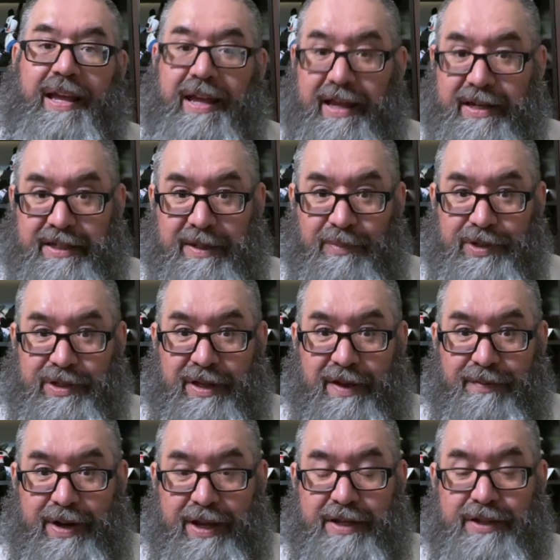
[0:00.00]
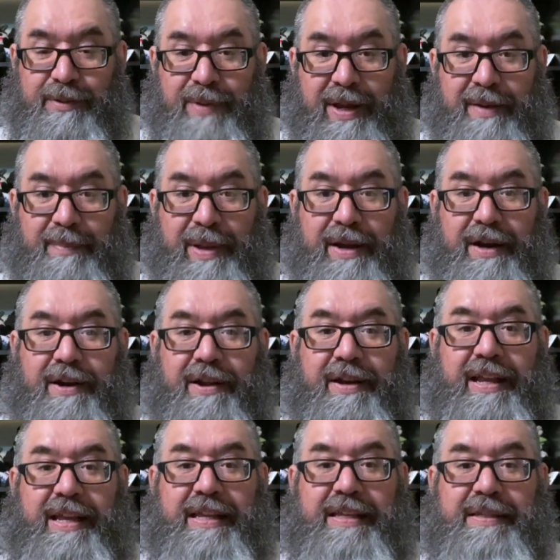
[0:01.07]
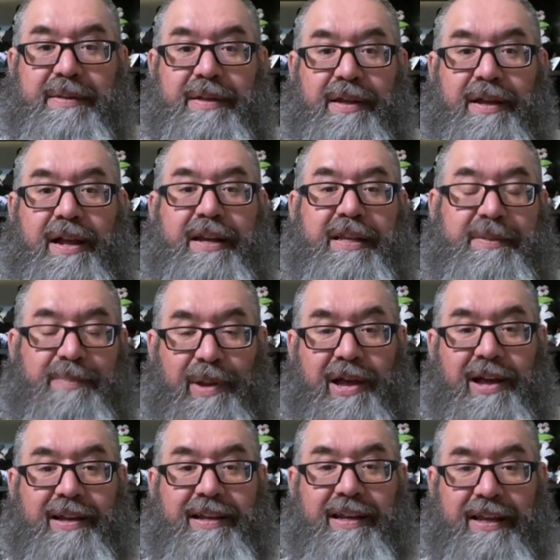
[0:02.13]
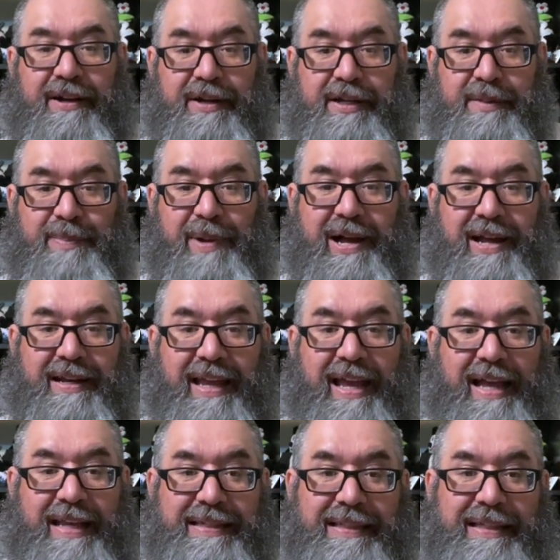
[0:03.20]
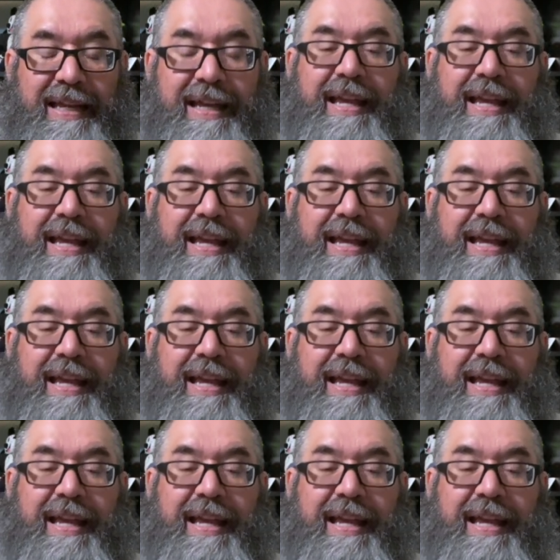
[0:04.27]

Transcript: Jim was covering it to write about it on his blog and later his podcast.